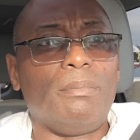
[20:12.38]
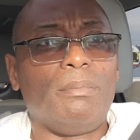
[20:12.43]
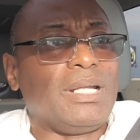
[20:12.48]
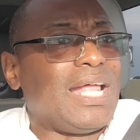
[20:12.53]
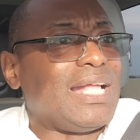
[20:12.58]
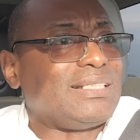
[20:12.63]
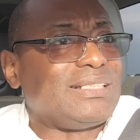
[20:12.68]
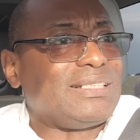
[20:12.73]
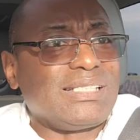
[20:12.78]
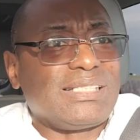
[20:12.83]

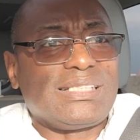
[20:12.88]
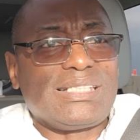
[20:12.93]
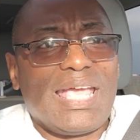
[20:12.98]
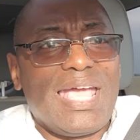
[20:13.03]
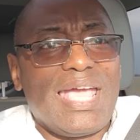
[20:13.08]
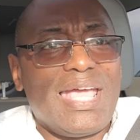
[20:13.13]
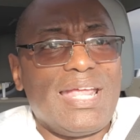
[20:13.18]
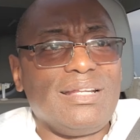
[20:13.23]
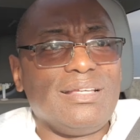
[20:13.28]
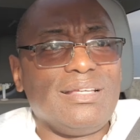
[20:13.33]
But I just
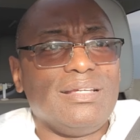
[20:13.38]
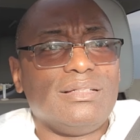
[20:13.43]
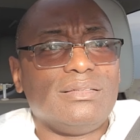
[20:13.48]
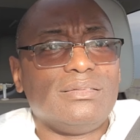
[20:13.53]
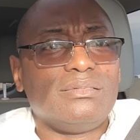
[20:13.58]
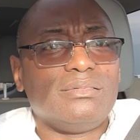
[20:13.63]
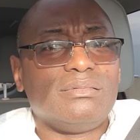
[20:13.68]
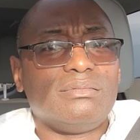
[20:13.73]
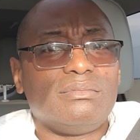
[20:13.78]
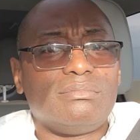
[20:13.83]
said,
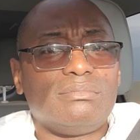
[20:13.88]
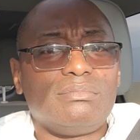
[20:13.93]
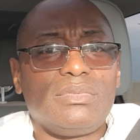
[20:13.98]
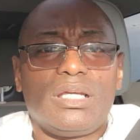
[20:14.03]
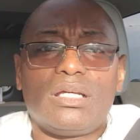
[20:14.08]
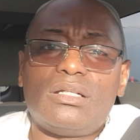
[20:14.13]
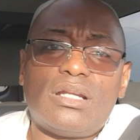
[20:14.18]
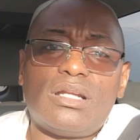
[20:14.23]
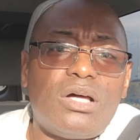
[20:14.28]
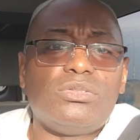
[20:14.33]

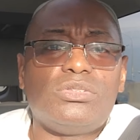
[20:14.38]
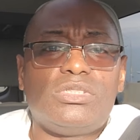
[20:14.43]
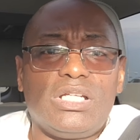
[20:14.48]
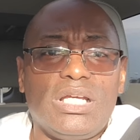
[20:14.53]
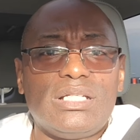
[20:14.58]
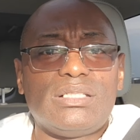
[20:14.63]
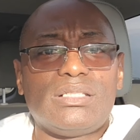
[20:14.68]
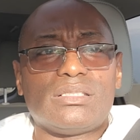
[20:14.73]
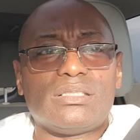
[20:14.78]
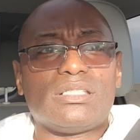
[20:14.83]
you know
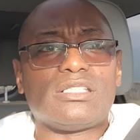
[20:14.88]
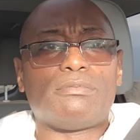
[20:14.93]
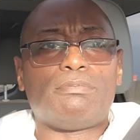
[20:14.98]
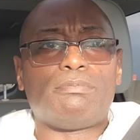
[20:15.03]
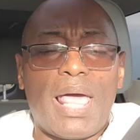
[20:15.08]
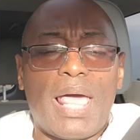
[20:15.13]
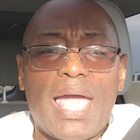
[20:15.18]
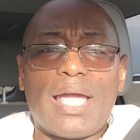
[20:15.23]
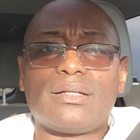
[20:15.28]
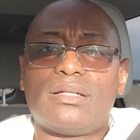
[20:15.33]
Jesus is
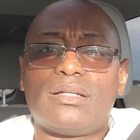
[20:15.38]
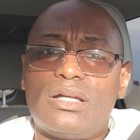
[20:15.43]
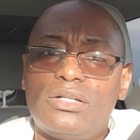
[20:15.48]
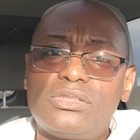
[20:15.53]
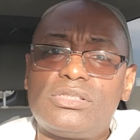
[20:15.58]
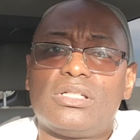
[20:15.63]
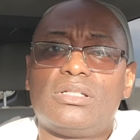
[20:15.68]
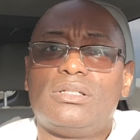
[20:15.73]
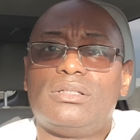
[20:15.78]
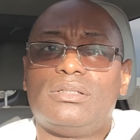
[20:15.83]
black,
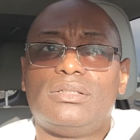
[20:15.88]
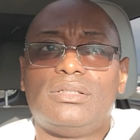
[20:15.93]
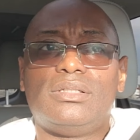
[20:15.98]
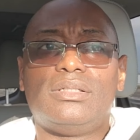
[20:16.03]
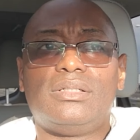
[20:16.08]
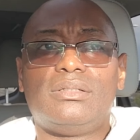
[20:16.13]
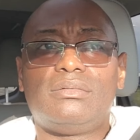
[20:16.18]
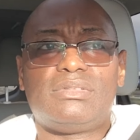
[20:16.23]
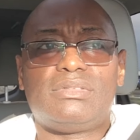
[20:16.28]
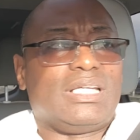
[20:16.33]
don't you?
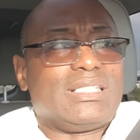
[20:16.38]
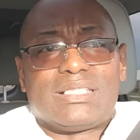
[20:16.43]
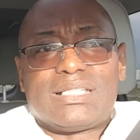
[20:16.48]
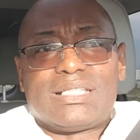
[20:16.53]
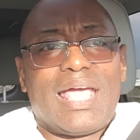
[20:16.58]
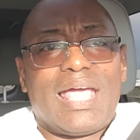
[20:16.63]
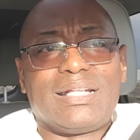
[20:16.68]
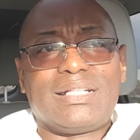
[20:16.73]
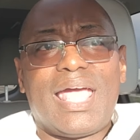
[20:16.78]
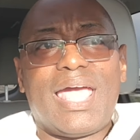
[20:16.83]

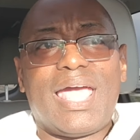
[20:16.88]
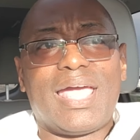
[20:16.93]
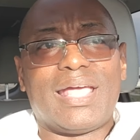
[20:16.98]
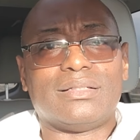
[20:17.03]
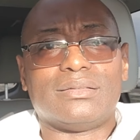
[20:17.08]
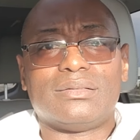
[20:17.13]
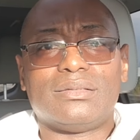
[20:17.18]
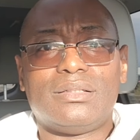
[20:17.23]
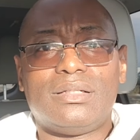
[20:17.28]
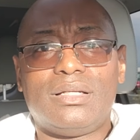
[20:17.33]
Just like that.
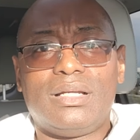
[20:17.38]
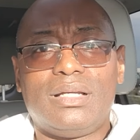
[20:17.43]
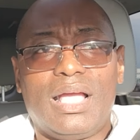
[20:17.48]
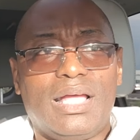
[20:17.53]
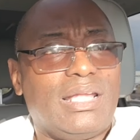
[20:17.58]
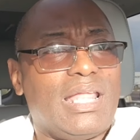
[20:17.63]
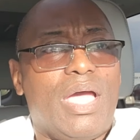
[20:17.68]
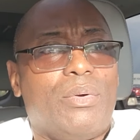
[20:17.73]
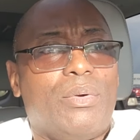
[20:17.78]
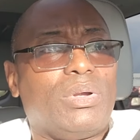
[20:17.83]

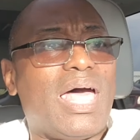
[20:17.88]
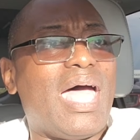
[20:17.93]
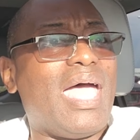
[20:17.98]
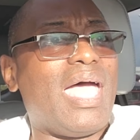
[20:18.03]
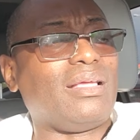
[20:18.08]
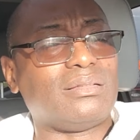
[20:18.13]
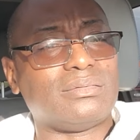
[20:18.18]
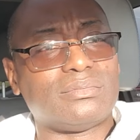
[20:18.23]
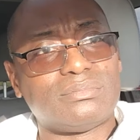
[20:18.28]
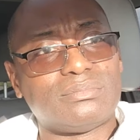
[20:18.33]
And they were
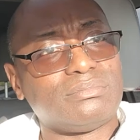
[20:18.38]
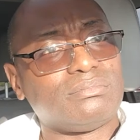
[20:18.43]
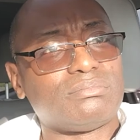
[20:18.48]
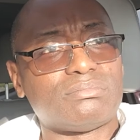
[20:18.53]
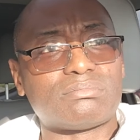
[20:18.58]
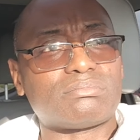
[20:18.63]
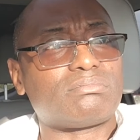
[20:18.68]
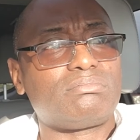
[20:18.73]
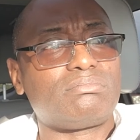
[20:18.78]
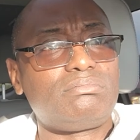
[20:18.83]
like,
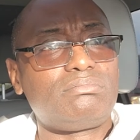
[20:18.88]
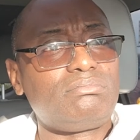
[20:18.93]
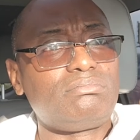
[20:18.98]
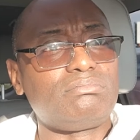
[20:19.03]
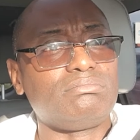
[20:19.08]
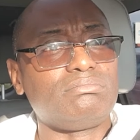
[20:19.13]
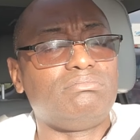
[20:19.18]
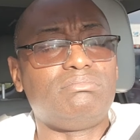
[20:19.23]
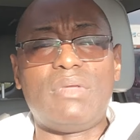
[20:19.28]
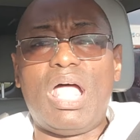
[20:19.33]

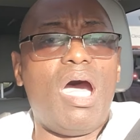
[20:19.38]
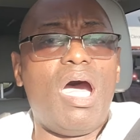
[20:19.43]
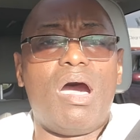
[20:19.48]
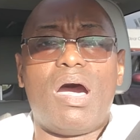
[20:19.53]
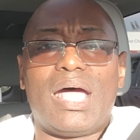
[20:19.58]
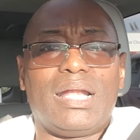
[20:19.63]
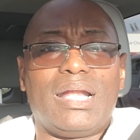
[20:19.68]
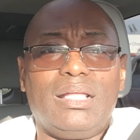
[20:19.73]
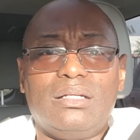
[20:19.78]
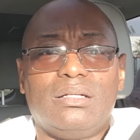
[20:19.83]

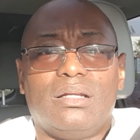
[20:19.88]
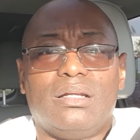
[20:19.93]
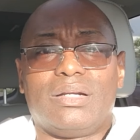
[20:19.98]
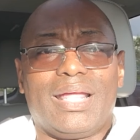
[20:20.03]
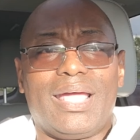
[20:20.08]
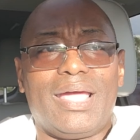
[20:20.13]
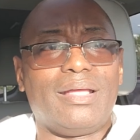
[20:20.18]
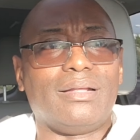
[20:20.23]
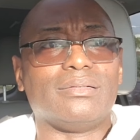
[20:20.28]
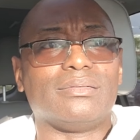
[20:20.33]
nah, I didn't
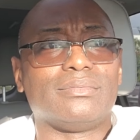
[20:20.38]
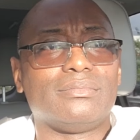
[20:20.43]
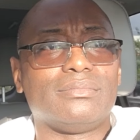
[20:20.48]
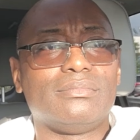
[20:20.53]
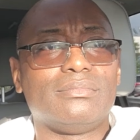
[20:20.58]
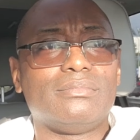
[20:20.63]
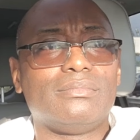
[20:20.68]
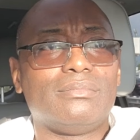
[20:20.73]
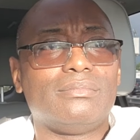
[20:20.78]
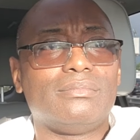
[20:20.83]
know that.
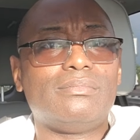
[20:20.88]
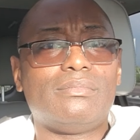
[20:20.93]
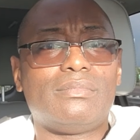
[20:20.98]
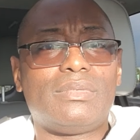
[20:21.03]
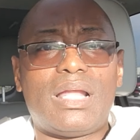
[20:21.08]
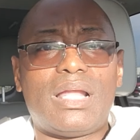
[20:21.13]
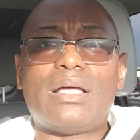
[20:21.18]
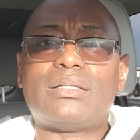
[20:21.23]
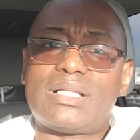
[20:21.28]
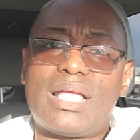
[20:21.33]

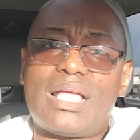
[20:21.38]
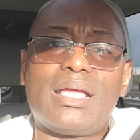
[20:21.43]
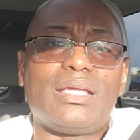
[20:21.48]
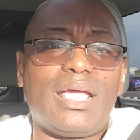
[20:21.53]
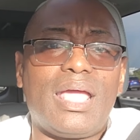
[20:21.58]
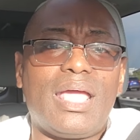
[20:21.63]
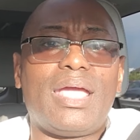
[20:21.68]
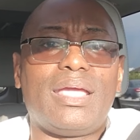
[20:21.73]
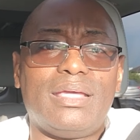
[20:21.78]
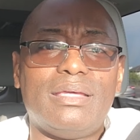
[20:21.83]
And I was like,
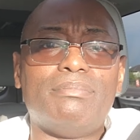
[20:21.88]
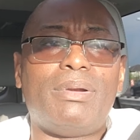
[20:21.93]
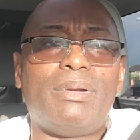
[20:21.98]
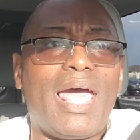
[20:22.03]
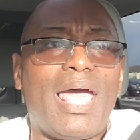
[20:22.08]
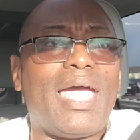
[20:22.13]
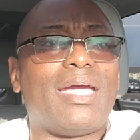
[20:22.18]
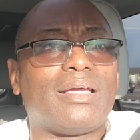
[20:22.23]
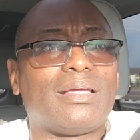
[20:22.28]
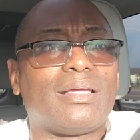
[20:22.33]
yeah, he's
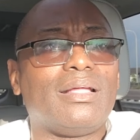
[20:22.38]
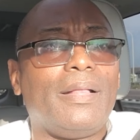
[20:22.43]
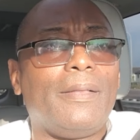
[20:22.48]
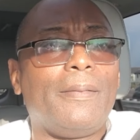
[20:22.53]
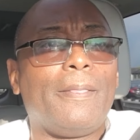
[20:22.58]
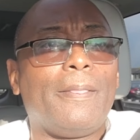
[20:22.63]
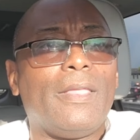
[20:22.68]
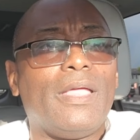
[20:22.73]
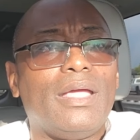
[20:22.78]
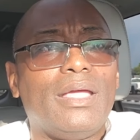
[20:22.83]
black.
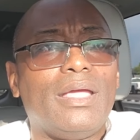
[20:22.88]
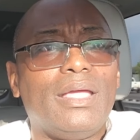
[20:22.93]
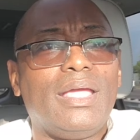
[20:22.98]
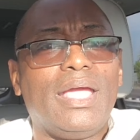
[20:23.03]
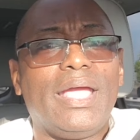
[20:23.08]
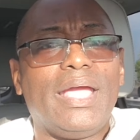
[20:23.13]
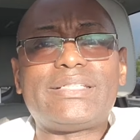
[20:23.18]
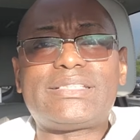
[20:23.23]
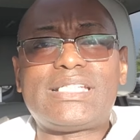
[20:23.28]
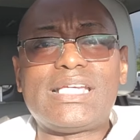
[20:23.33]

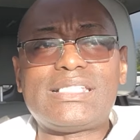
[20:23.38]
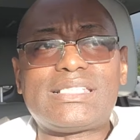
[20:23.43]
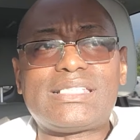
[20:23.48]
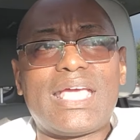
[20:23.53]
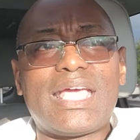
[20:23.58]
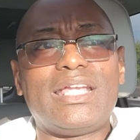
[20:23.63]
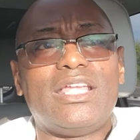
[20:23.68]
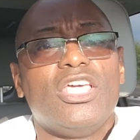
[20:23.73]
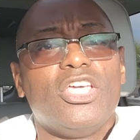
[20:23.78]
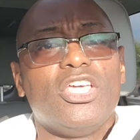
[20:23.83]
And she
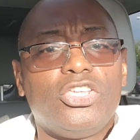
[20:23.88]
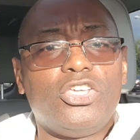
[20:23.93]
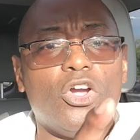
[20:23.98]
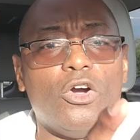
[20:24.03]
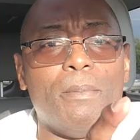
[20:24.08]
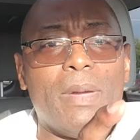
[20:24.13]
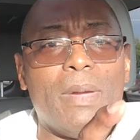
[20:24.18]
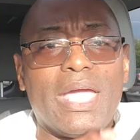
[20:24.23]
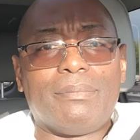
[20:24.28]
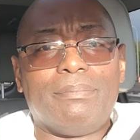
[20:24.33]
said,
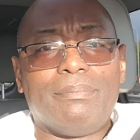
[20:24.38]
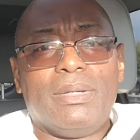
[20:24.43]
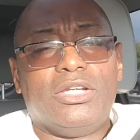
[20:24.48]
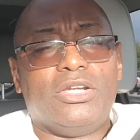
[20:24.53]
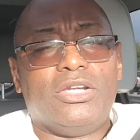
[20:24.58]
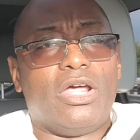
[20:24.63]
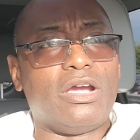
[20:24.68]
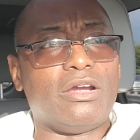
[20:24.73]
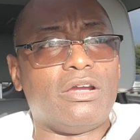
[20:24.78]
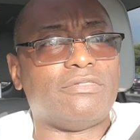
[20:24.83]
you make
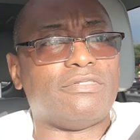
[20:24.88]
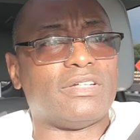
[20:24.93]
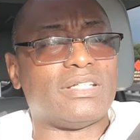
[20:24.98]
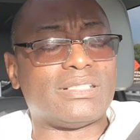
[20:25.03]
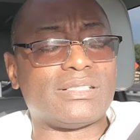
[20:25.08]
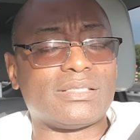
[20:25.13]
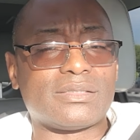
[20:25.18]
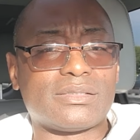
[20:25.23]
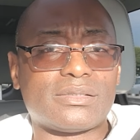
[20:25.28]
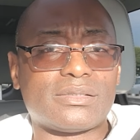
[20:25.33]
me nervous.